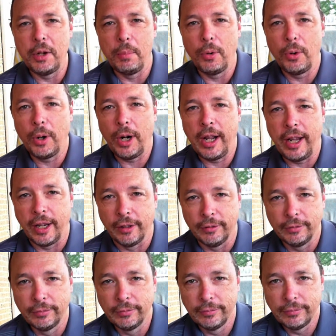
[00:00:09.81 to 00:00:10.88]
in the Morning.
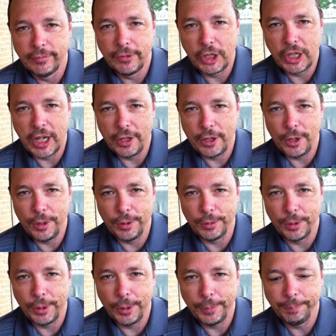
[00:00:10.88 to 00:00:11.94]
Stay
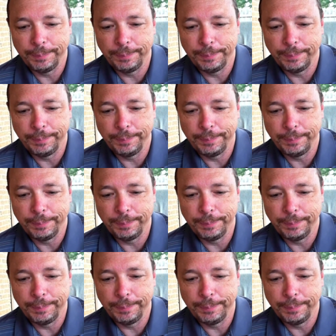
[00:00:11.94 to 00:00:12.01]
tuned.